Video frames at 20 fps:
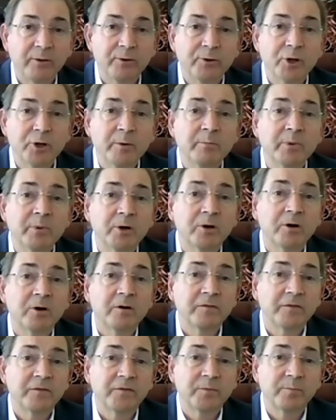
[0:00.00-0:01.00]
the number
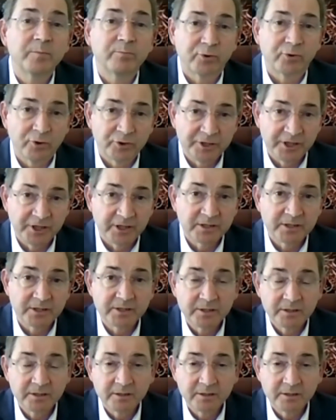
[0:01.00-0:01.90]
of projects